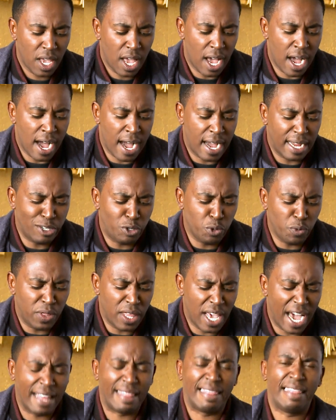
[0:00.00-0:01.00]
Uh, do,
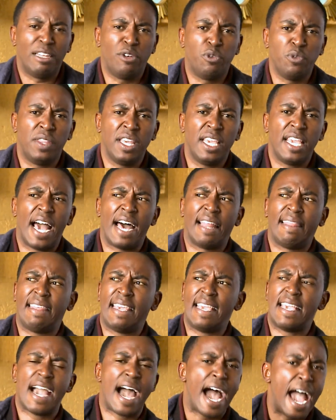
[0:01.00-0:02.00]
they, are, do they, are
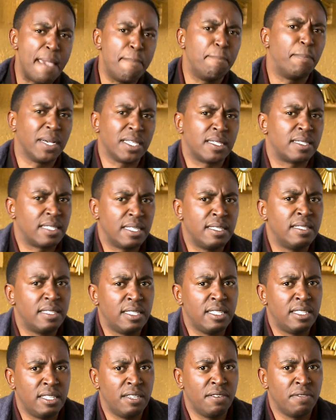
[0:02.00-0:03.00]
they
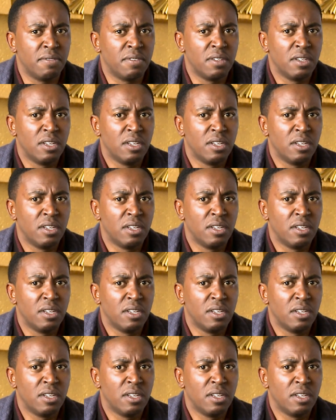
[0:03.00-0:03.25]
hypersensitive?